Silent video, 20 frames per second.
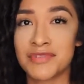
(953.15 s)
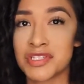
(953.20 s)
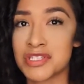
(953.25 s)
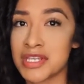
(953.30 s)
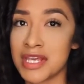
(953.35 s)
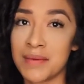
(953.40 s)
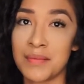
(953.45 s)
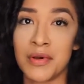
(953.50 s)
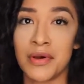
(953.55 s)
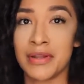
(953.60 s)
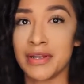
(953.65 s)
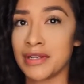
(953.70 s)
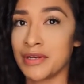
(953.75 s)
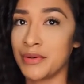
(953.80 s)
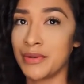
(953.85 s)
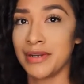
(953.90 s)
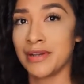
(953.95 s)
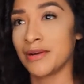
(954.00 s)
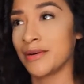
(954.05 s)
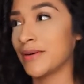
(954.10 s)
just keep going and
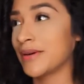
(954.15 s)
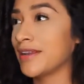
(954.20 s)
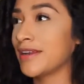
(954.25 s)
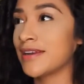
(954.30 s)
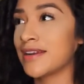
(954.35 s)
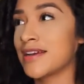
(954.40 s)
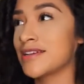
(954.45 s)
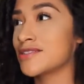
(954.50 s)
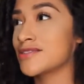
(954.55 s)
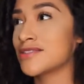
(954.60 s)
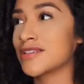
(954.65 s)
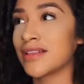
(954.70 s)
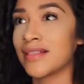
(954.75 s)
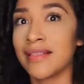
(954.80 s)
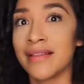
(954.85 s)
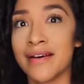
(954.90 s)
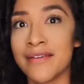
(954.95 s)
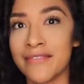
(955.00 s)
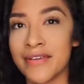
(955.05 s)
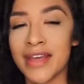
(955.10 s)
going and going, and I just
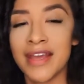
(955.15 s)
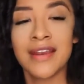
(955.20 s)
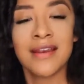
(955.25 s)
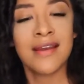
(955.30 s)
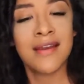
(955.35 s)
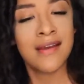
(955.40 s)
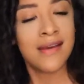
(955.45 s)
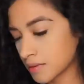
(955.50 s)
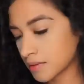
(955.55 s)
love it.